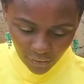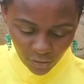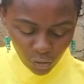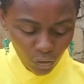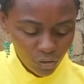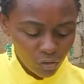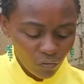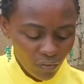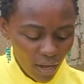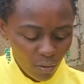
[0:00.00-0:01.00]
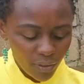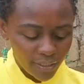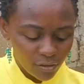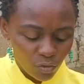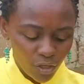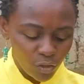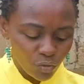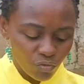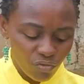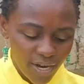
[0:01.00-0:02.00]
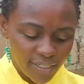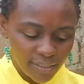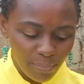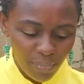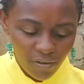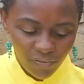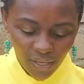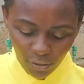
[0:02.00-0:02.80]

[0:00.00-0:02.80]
he talks of how he's going to rise above the